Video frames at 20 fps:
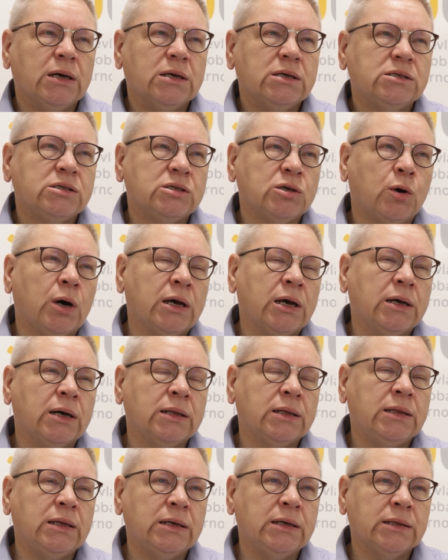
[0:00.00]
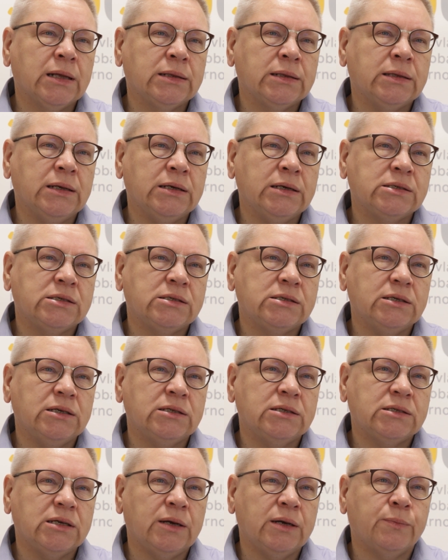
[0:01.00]
So I think that
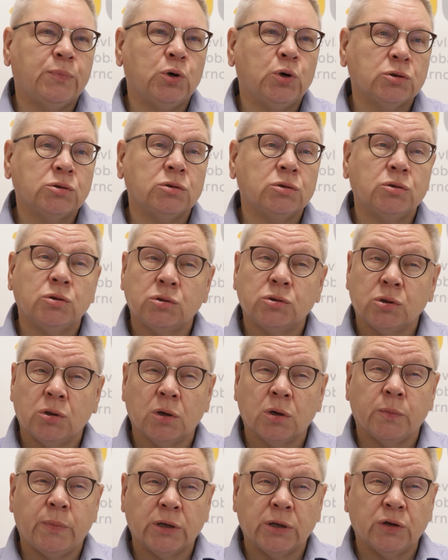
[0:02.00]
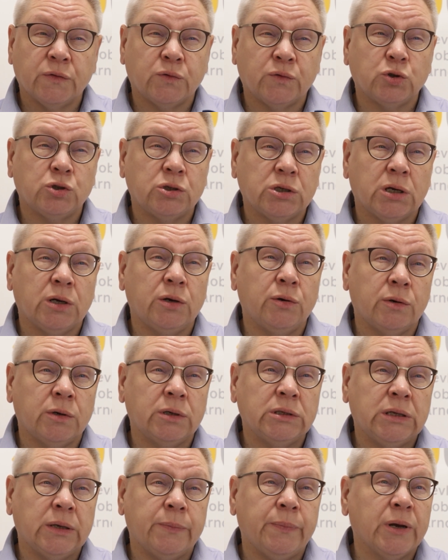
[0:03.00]
it's important to talk about the food
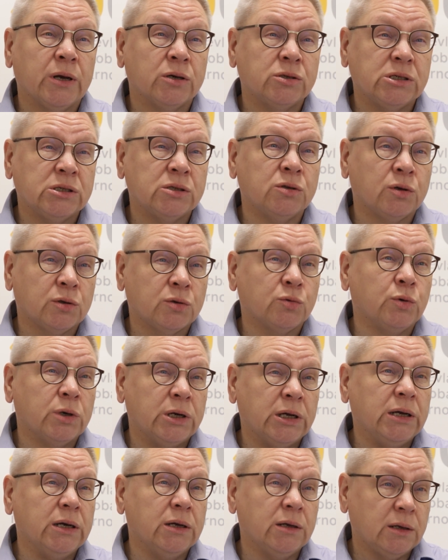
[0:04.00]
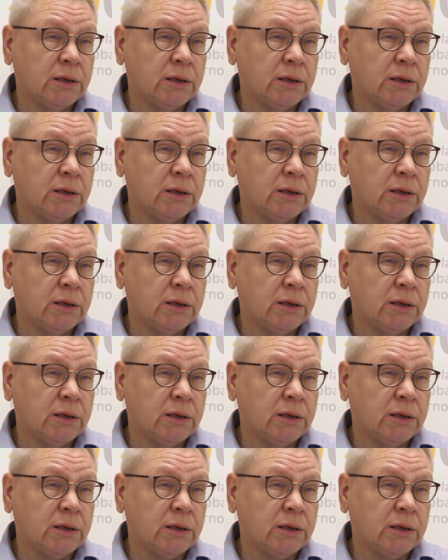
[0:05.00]
security because it's not really